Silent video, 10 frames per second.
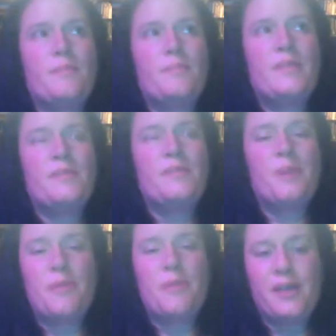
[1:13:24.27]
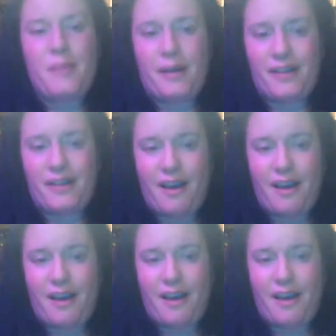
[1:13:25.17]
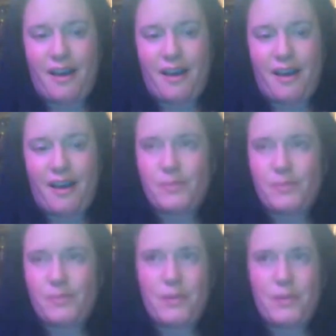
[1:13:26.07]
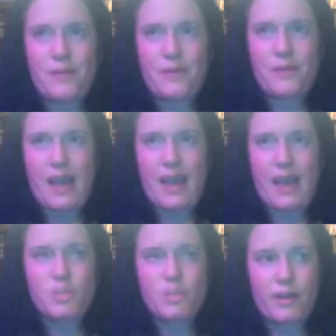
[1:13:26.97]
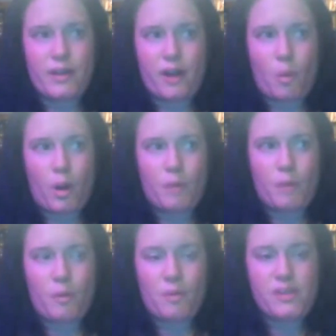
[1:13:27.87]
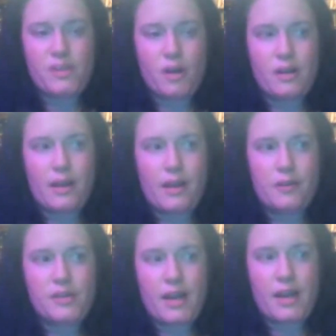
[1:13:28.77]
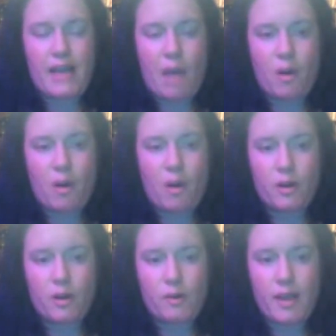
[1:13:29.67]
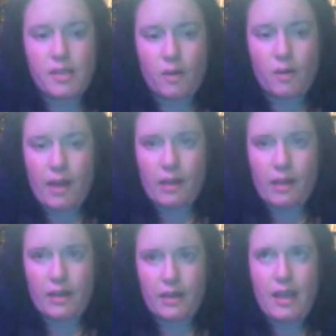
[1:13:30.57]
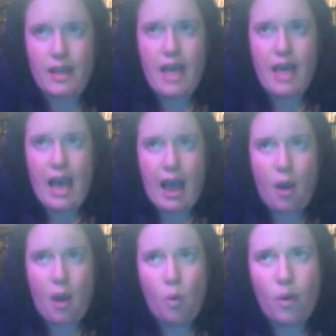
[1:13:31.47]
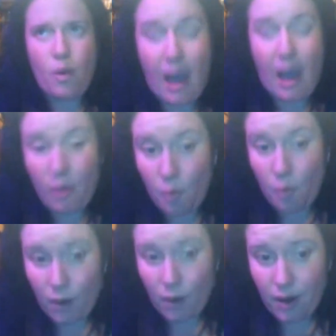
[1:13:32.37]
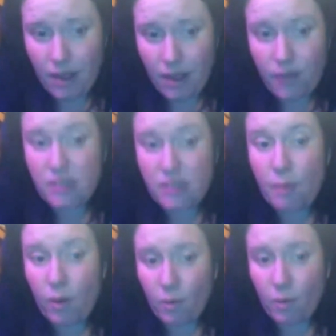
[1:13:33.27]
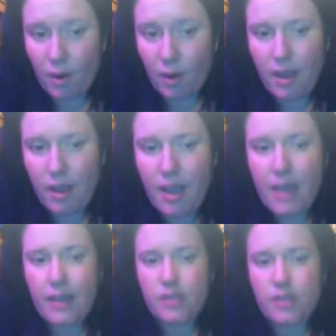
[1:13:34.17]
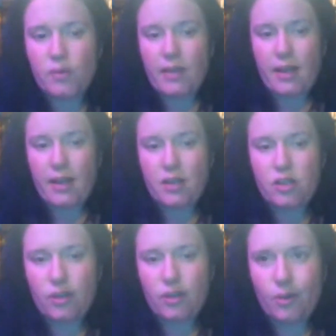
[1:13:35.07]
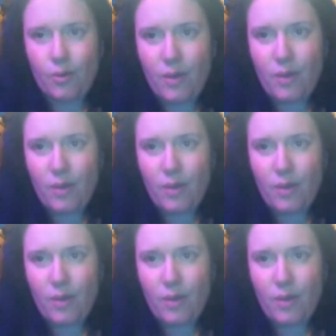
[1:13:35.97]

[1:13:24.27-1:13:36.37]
people don't think about enough. We're very casual in our word, but when we start understanding how our word creates our reality, how the word, the spoken word, is related to